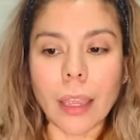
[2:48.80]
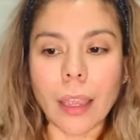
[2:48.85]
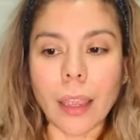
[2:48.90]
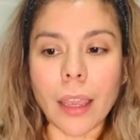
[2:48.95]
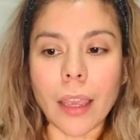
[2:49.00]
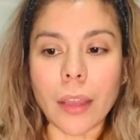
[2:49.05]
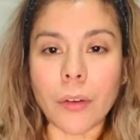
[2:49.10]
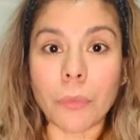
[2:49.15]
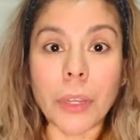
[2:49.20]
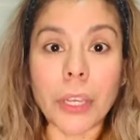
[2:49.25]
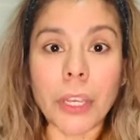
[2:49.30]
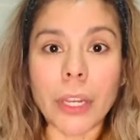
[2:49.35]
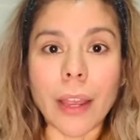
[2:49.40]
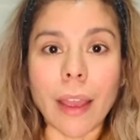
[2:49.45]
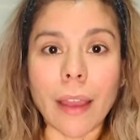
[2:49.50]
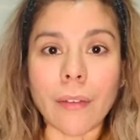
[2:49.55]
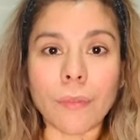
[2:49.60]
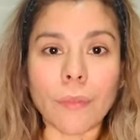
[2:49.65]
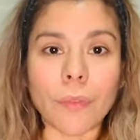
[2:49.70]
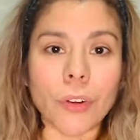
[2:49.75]
and we could
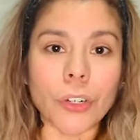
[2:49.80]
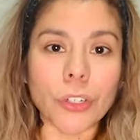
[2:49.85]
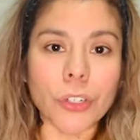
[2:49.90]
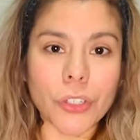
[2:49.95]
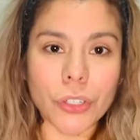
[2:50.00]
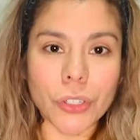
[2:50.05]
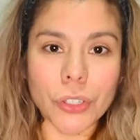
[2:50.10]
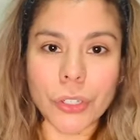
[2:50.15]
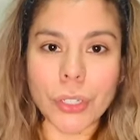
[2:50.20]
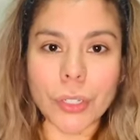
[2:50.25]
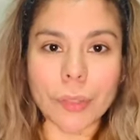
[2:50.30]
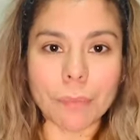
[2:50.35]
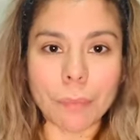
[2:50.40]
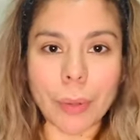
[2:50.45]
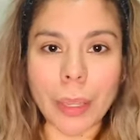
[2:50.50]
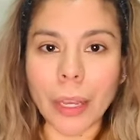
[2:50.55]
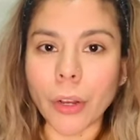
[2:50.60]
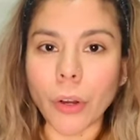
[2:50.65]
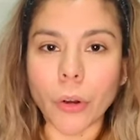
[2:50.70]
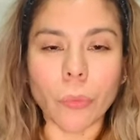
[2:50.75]
have first
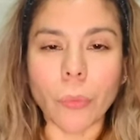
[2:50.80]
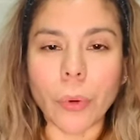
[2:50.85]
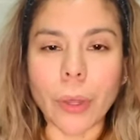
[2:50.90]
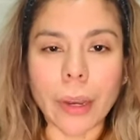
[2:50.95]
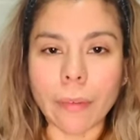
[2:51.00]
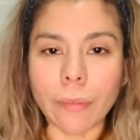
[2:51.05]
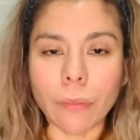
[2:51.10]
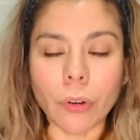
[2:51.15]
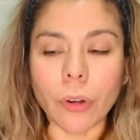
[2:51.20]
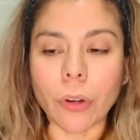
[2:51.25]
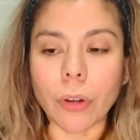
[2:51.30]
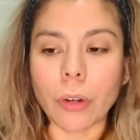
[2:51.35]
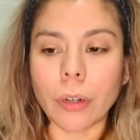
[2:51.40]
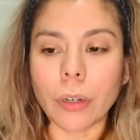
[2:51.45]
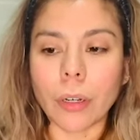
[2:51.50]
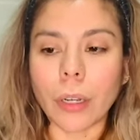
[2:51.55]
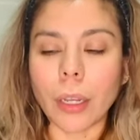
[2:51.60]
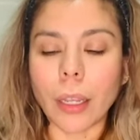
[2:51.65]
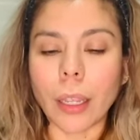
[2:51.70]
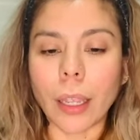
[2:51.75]
pick or
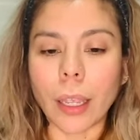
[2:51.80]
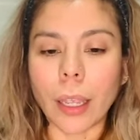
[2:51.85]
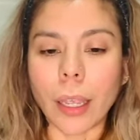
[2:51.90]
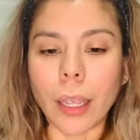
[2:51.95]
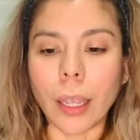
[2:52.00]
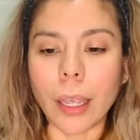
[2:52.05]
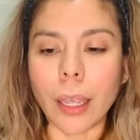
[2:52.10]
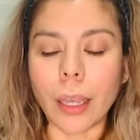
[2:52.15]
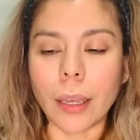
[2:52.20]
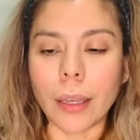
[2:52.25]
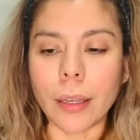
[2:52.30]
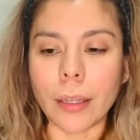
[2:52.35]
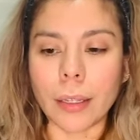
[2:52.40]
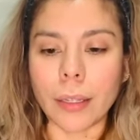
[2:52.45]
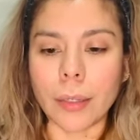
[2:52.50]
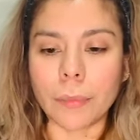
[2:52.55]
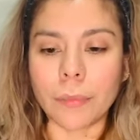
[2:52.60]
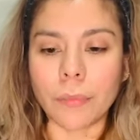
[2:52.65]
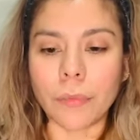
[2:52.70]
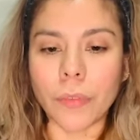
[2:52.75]
whatever,
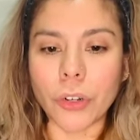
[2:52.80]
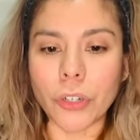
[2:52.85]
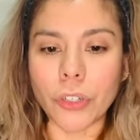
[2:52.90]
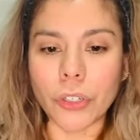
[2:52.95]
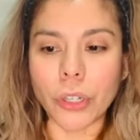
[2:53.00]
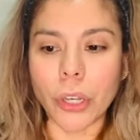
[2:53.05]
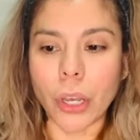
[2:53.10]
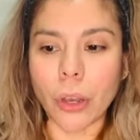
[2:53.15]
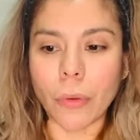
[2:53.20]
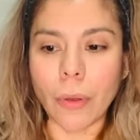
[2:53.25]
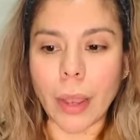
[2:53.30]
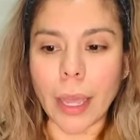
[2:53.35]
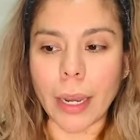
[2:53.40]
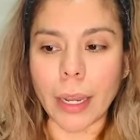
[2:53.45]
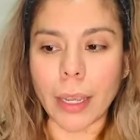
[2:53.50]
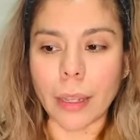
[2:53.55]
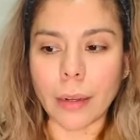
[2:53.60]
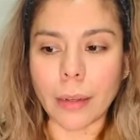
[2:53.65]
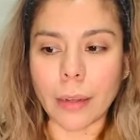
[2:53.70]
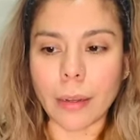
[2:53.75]
um, first go at
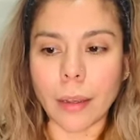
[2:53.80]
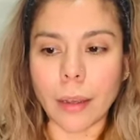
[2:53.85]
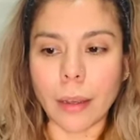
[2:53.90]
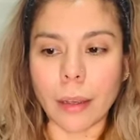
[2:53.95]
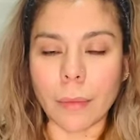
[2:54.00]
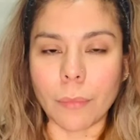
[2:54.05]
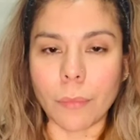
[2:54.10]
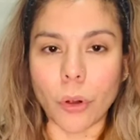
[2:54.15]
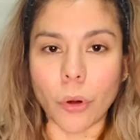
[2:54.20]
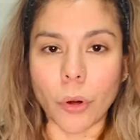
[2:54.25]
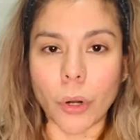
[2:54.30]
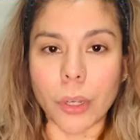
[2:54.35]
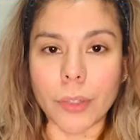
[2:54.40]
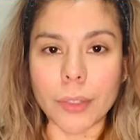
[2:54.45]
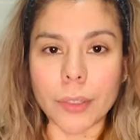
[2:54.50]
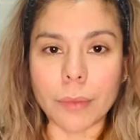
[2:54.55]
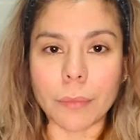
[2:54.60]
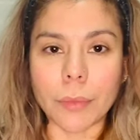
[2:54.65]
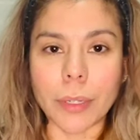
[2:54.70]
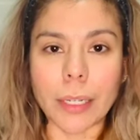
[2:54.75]
it, um, or
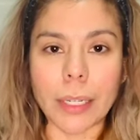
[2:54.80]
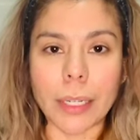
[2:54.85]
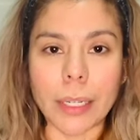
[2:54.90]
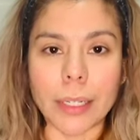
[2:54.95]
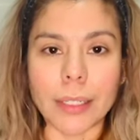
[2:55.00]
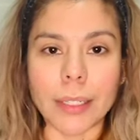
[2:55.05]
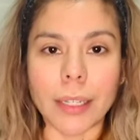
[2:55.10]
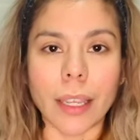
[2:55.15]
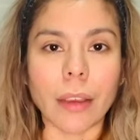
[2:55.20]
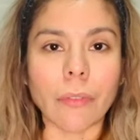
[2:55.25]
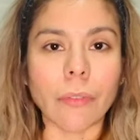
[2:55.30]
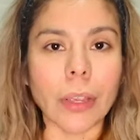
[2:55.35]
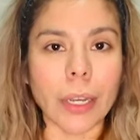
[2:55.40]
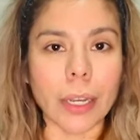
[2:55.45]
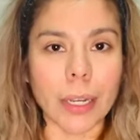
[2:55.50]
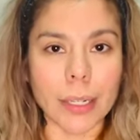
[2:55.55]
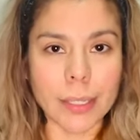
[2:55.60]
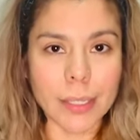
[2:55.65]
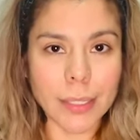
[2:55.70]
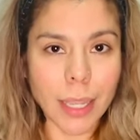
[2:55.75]
else we needed to get
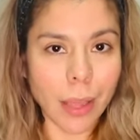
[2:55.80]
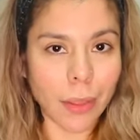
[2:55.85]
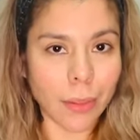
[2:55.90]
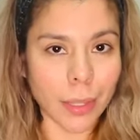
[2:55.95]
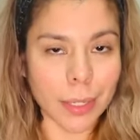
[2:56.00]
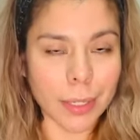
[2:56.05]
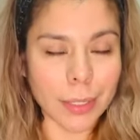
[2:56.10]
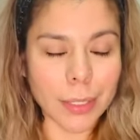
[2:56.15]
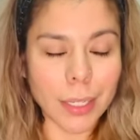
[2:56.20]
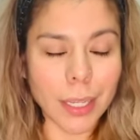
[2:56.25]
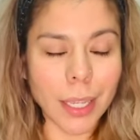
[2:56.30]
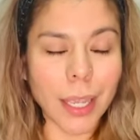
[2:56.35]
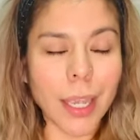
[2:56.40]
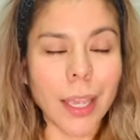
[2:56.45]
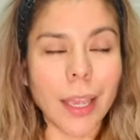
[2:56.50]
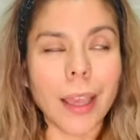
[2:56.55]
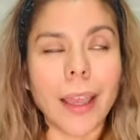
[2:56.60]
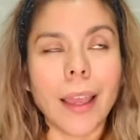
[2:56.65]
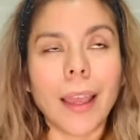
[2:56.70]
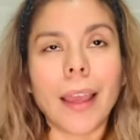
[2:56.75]
ready to sell it.
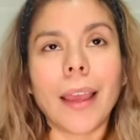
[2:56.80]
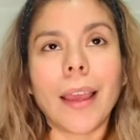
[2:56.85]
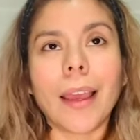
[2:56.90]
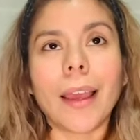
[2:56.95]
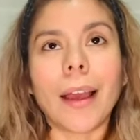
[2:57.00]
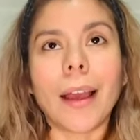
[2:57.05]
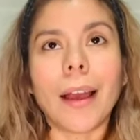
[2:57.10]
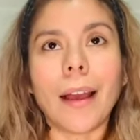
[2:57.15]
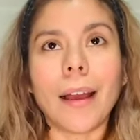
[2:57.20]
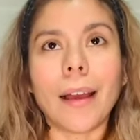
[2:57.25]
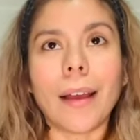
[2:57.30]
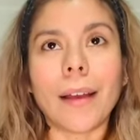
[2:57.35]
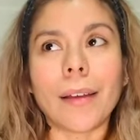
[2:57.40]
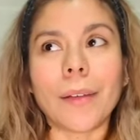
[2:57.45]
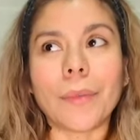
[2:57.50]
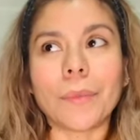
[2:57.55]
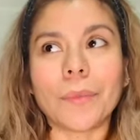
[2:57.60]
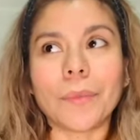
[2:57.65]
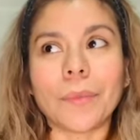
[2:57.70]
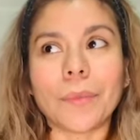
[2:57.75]

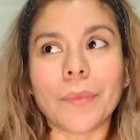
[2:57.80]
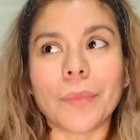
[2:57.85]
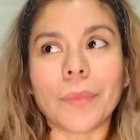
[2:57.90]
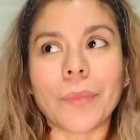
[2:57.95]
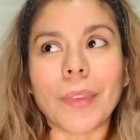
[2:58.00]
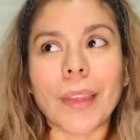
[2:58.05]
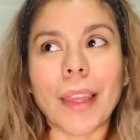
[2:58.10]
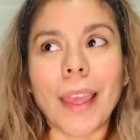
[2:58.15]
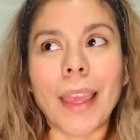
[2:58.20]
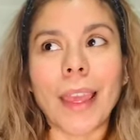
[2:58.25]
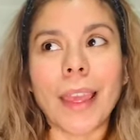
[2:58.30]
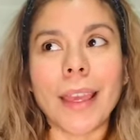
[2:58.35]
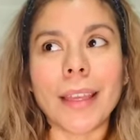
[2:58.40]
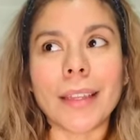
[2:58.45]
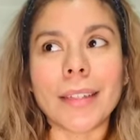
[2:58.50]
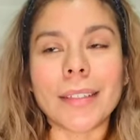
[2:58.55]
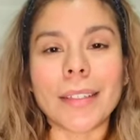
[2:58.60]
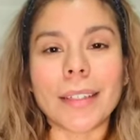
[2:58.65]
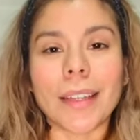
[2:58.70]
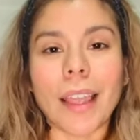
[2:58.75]
Um,
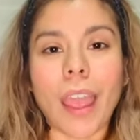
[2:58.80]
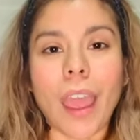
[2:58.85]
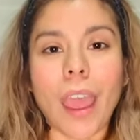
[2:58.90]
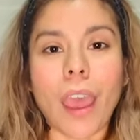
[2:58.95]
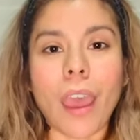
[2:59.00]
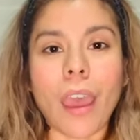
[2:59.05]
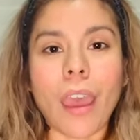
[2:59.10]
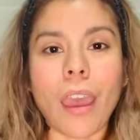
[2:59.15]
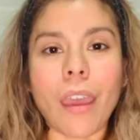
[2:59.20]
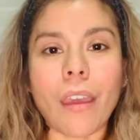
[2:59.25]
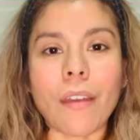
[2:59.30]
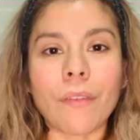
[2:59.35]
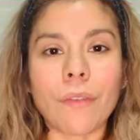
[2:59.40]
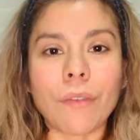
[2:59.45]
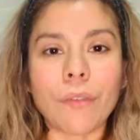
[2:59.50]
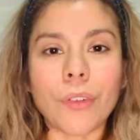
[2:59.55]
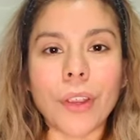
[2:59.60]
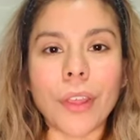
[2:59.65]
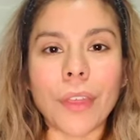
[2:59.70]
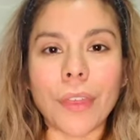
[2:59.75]
and
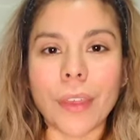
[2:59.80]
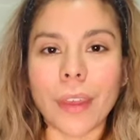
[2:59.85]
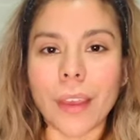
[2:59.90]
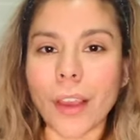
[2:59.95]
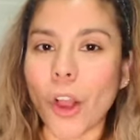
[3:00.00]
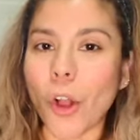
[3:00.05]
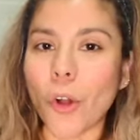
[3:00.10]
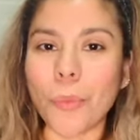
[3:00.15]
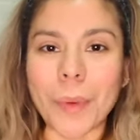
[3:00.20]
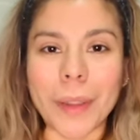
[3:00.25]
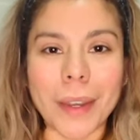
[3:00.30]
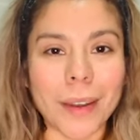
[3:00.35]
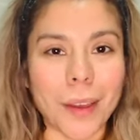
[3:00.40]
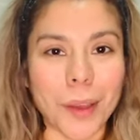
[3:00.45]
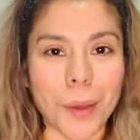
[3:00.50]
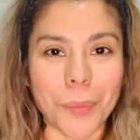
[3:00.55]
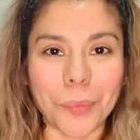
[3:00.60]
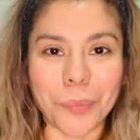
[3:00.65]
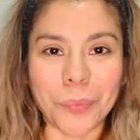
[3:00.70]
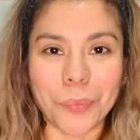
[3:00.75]
everything opened
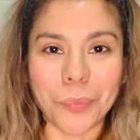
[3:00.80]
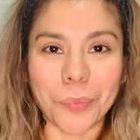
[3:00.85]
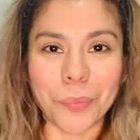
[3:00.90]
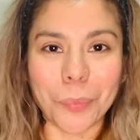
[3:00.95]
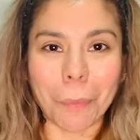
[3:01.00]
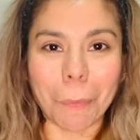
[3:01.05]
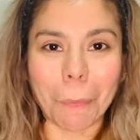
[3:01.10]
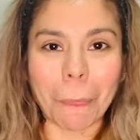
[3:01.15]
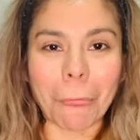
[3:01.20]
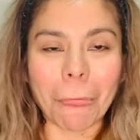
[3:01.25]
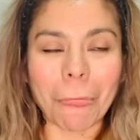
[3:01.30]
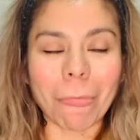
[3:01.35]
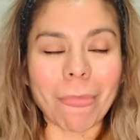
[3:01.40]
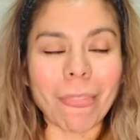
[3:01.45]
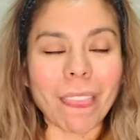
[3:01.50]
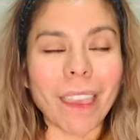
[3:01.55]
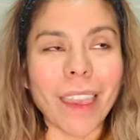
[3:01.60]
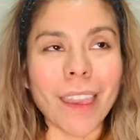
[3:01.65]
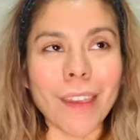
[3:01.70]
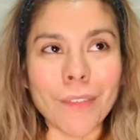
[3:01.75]
up.
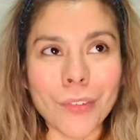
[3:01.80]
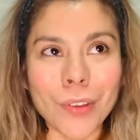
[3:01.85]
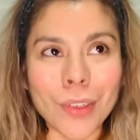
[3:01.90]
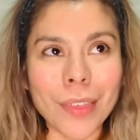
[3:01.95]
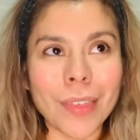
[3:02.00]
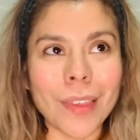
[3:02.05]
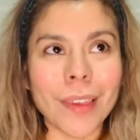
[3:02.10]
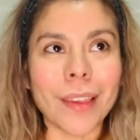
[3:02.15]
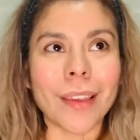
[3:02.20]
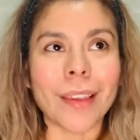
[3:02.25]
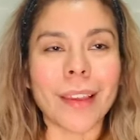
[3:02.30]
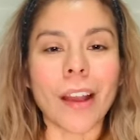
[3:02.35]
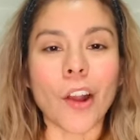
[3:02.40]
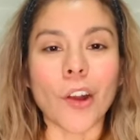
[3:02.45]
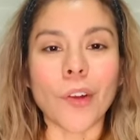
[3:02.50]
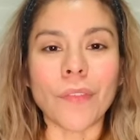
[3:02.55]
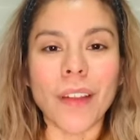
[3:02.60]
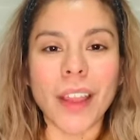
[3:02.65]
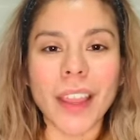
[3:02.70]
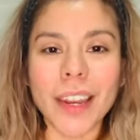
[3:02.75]
Everything,
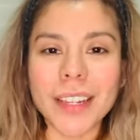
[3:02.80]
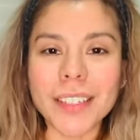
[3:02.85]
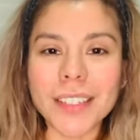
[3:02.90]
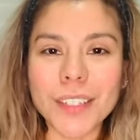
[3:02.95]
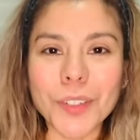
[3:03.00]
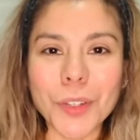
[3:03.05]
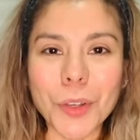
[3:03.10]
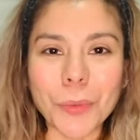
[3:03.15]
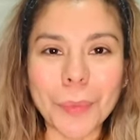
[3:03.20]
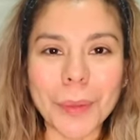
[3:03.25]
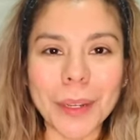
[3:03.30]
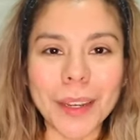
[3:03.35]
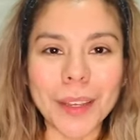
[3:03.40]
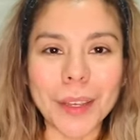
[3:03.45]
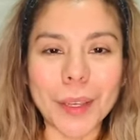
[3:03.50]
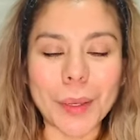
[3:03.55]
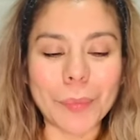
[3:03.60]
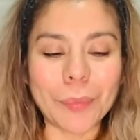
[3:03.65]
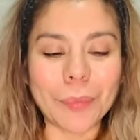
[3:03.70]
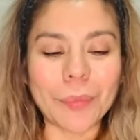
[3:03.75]
our finances opened
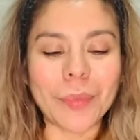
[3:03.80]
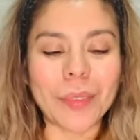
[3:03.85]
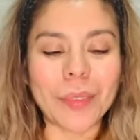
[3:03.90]
up,